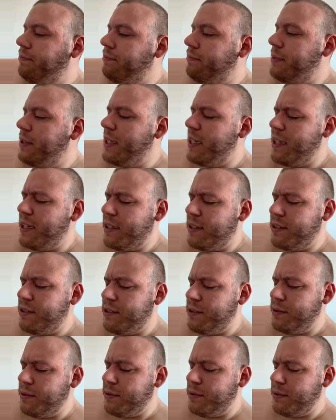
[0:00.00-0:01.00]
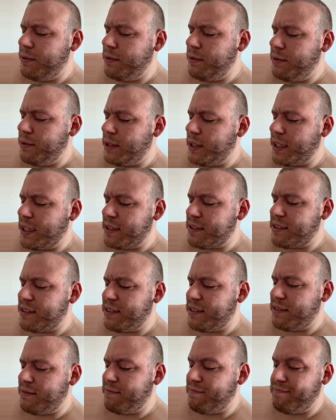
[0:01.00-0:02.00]
But yeah, like I
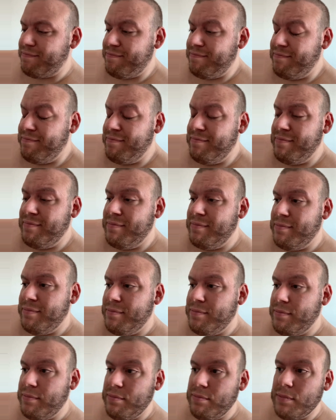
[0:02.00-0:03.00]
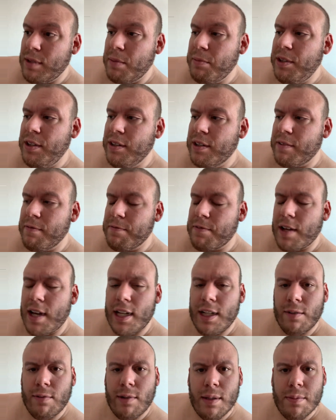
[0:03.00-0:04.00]
said, you can
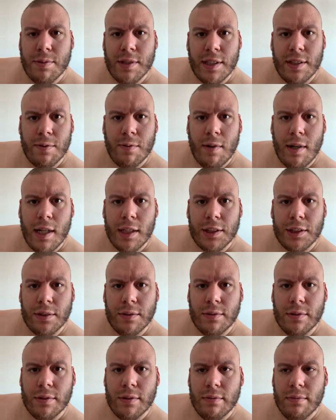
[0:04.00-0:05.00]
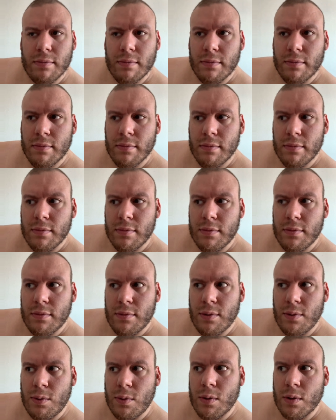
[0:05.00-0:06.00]
find a website to watch it on,
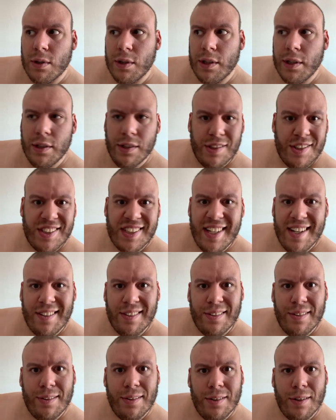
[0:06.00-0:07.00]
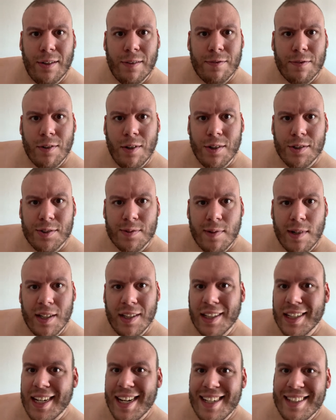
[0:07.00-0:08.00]
or you can just download it off
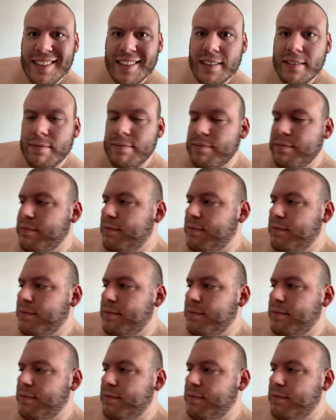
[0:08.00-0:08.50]
FrostWire like I did.